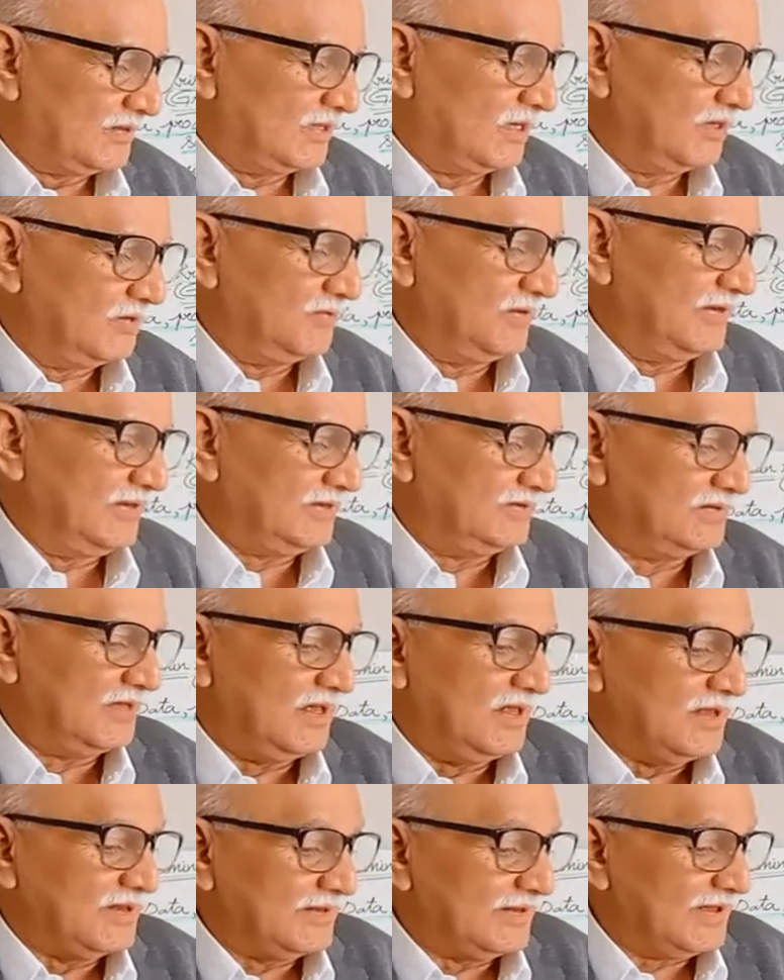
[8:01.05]
Third one is
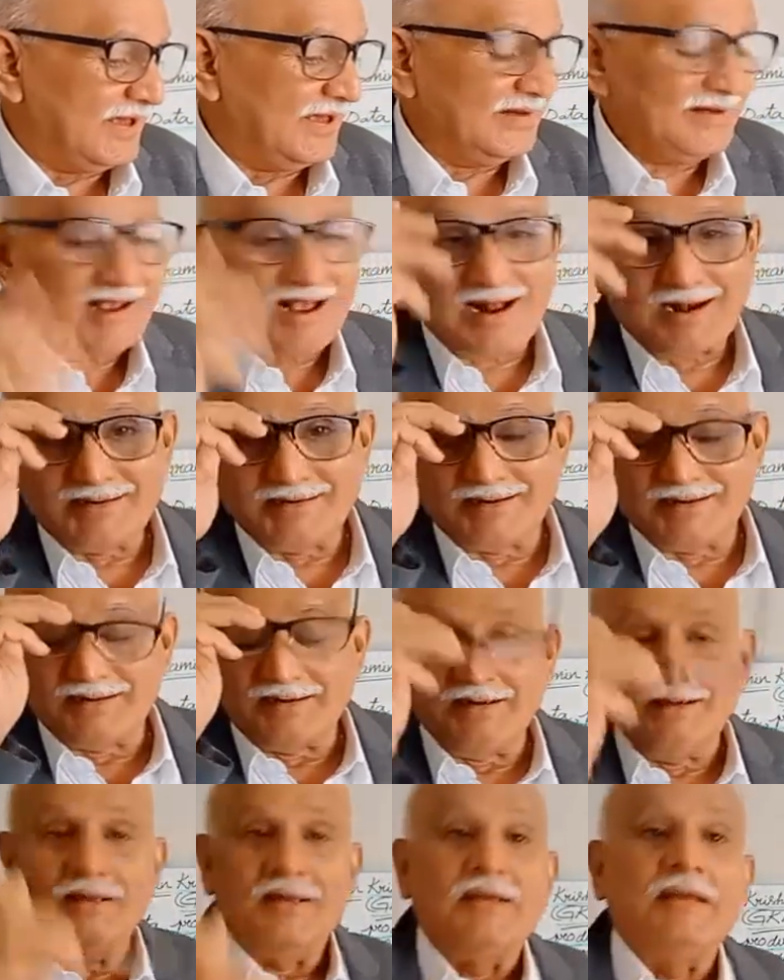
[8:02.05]
the area
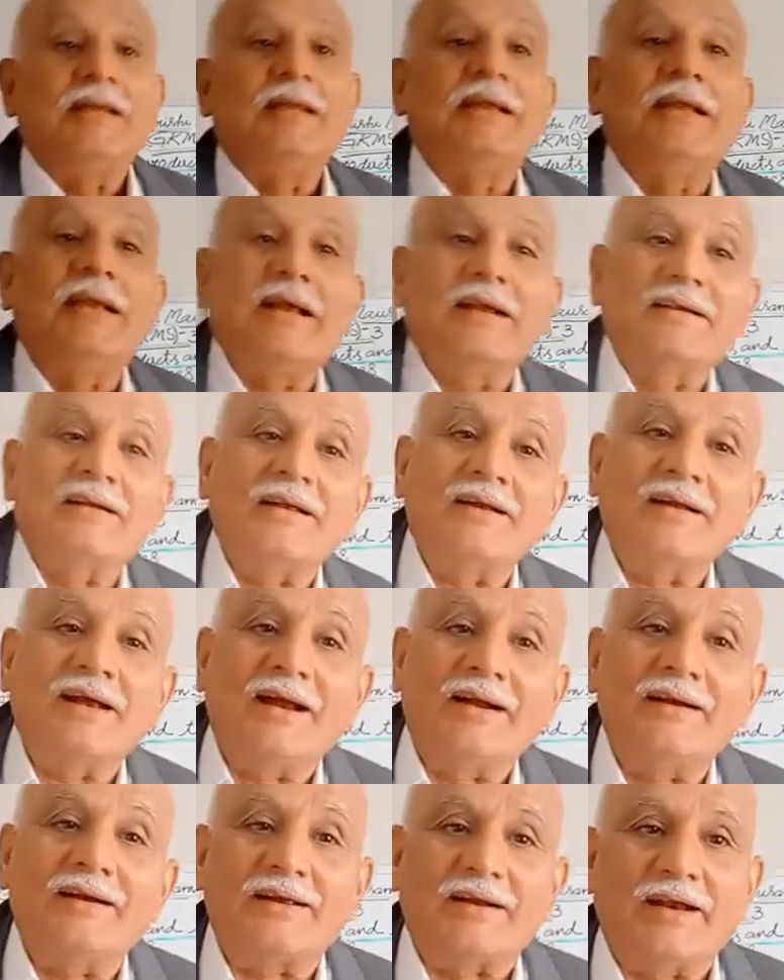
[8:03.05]
under irrigation
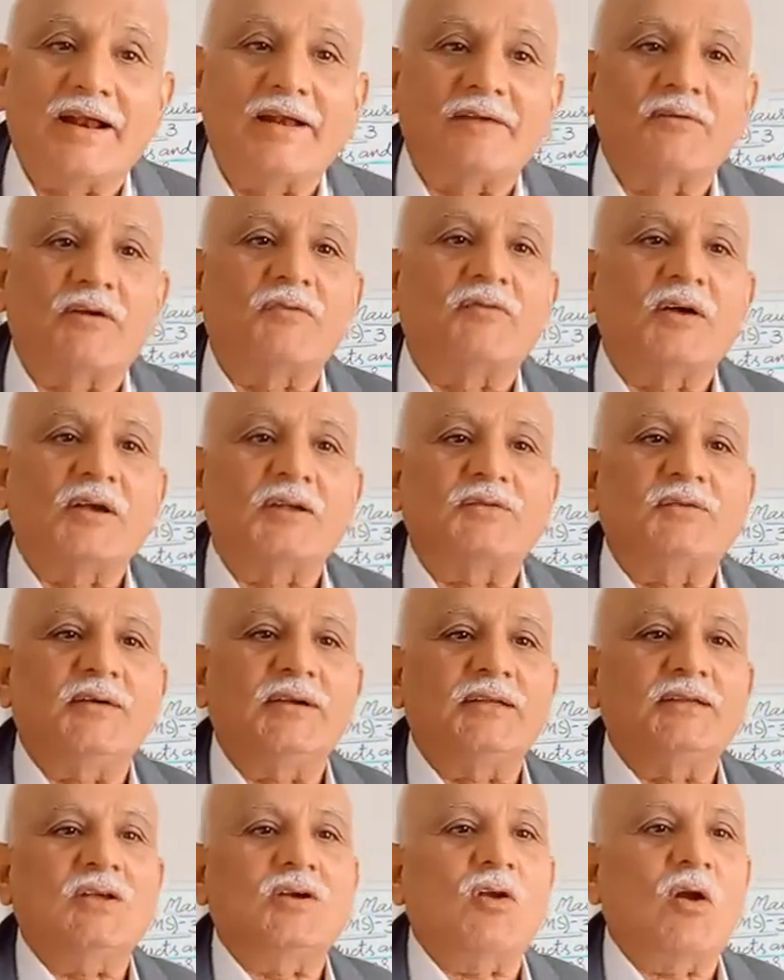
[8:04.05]
and rainfed. First
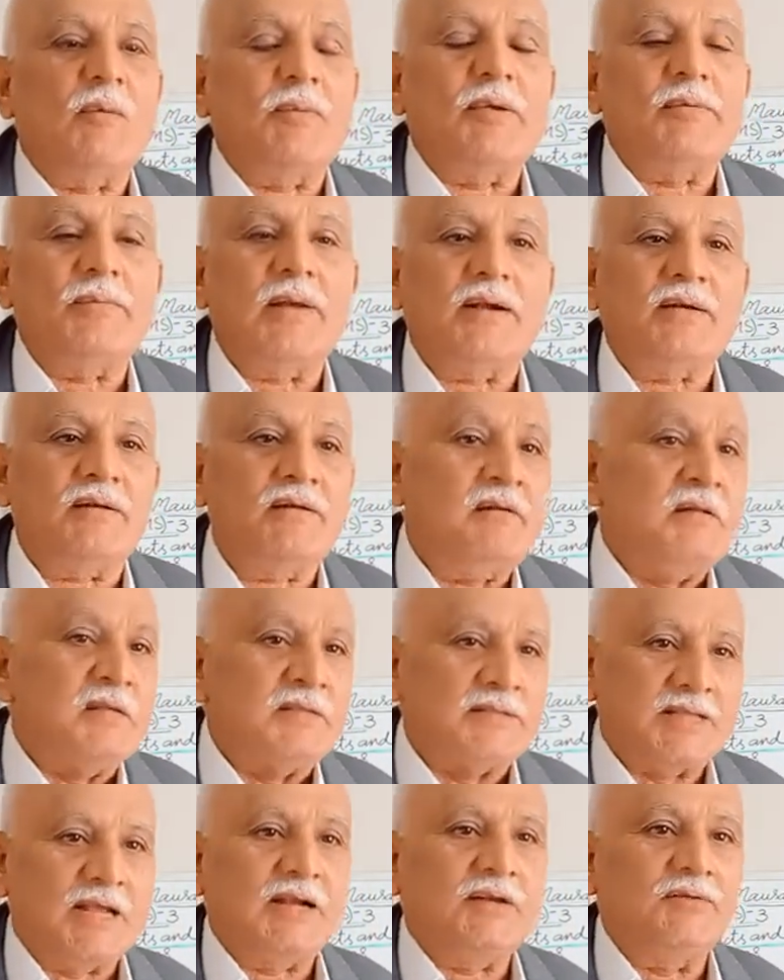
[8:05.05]
one is the cropping pattern,
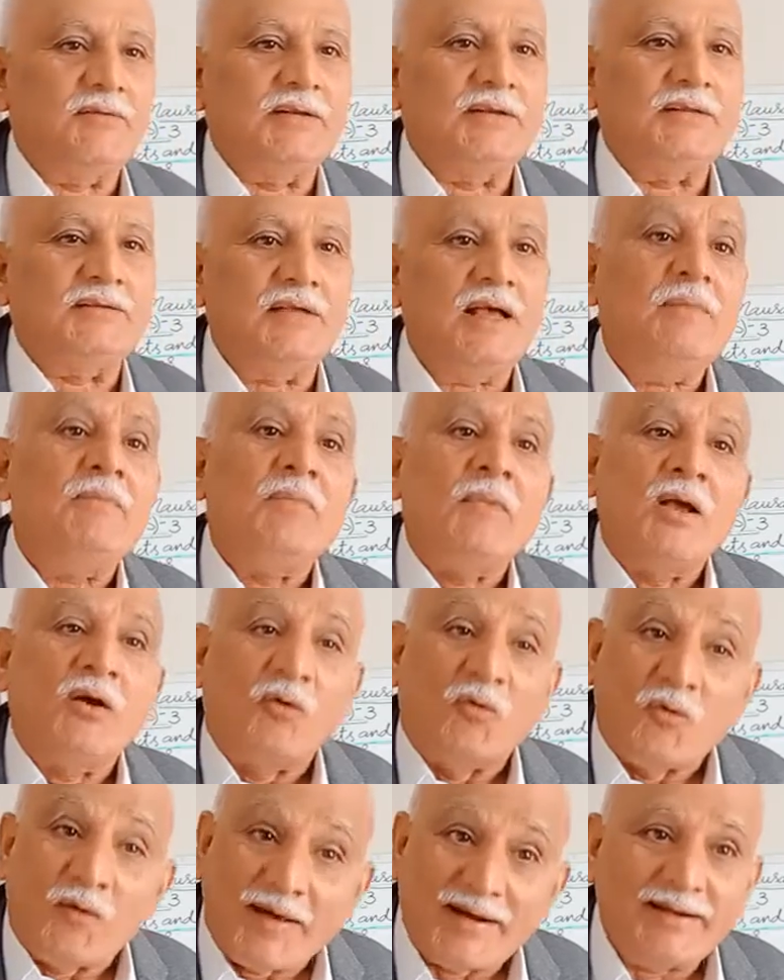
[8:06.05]
second one is the
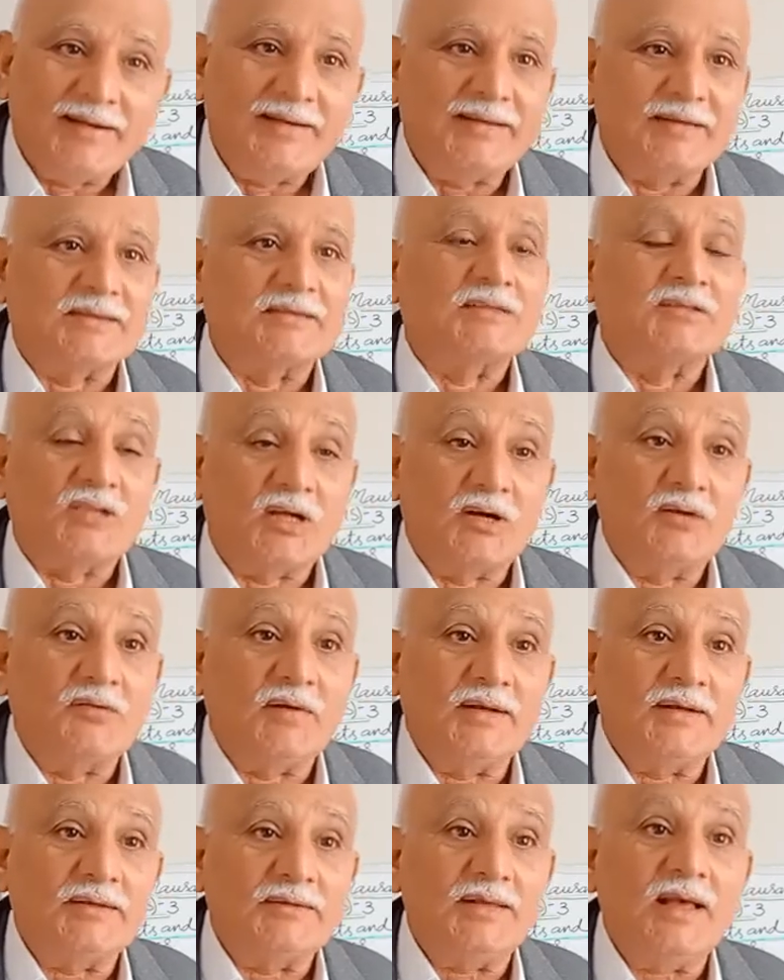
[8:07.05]
varieties, third
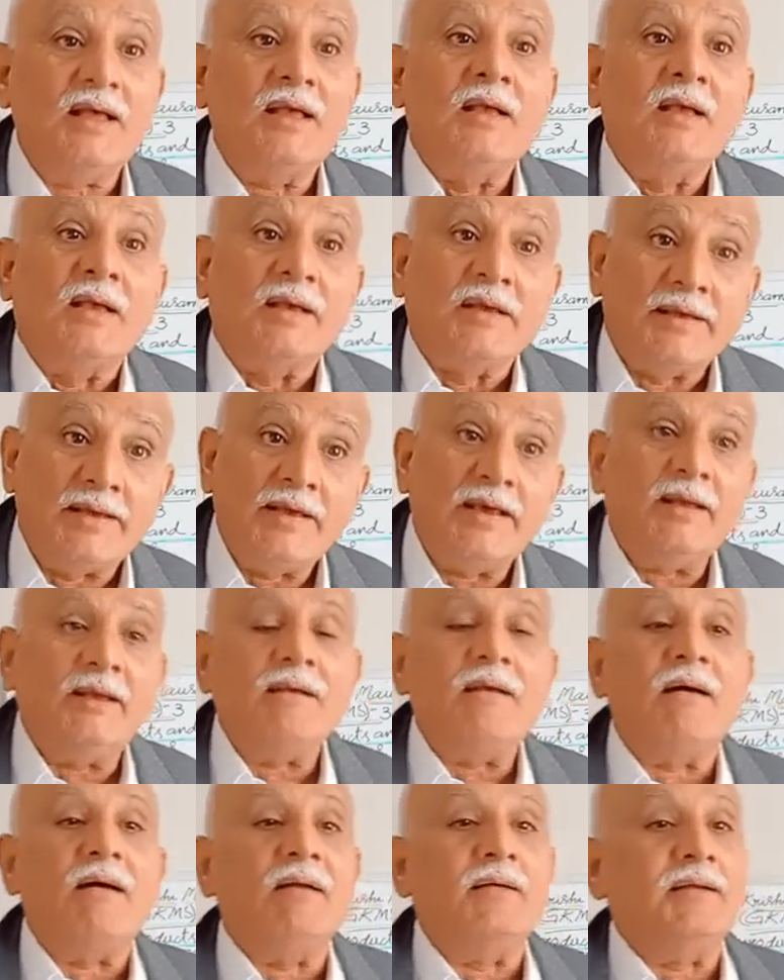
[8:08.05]
one is the
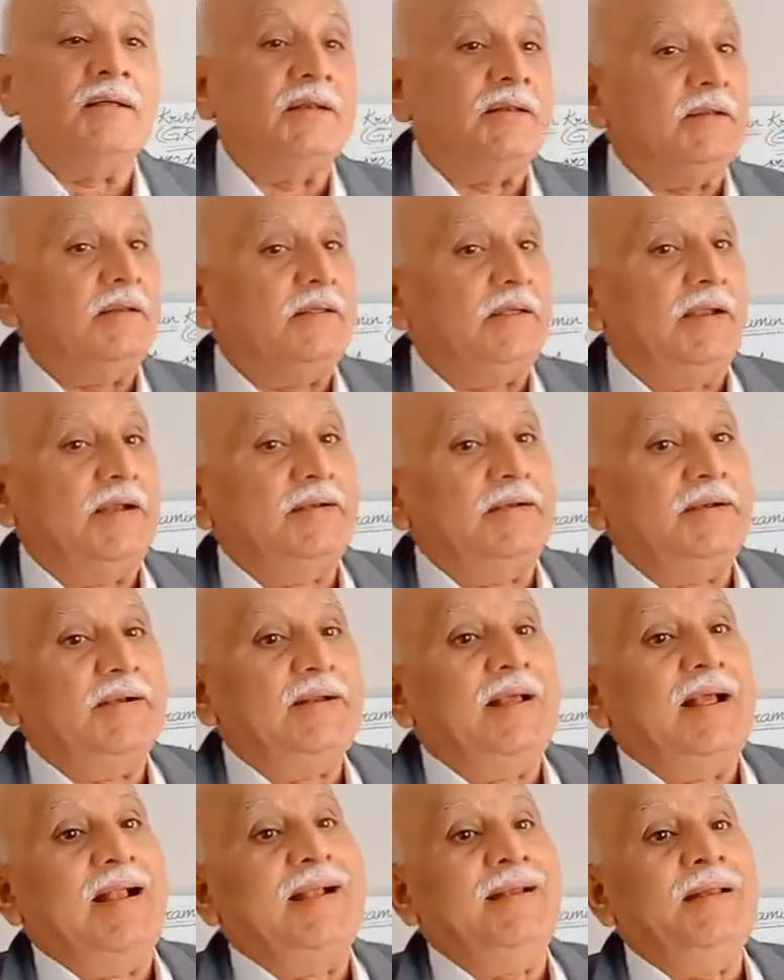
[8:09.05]
area under
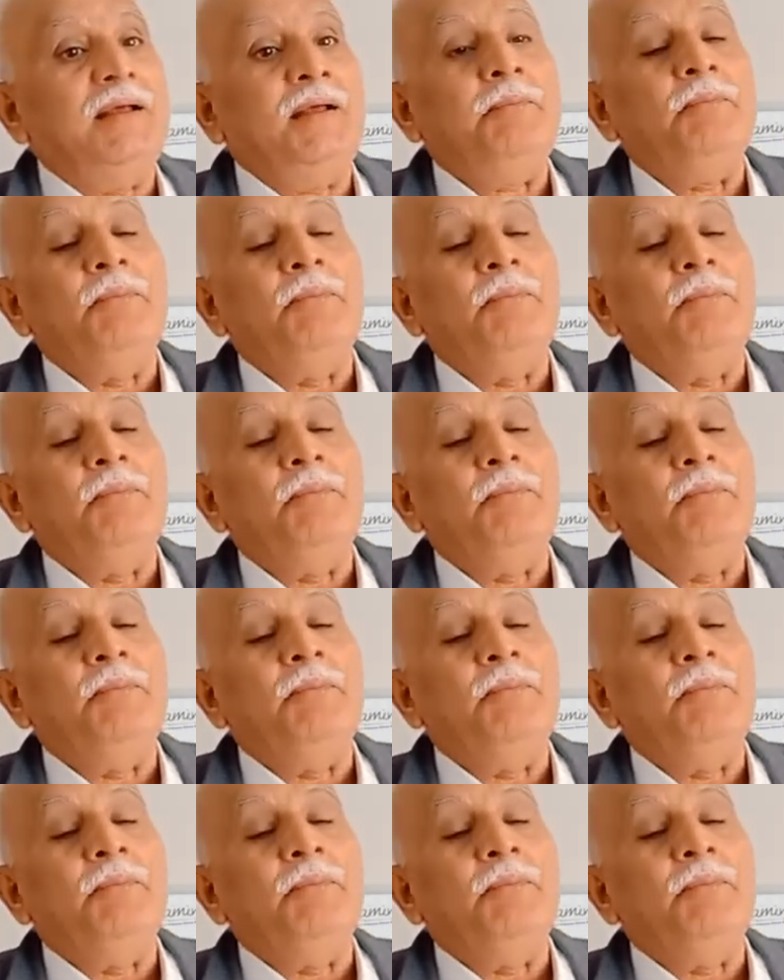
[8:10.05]
irrigated and